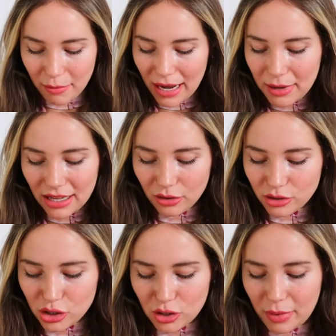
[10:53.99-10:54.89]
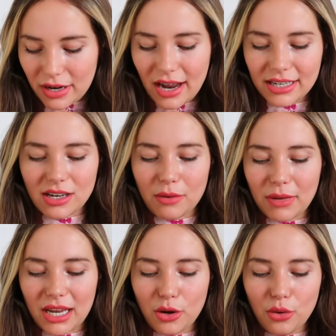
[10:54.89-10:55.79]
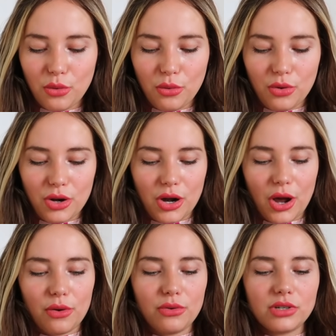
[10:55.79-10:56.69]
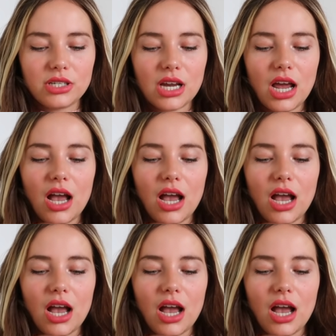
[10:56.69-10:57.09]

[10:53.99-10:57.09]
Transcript: Maybe it looks super nice on me, who knows?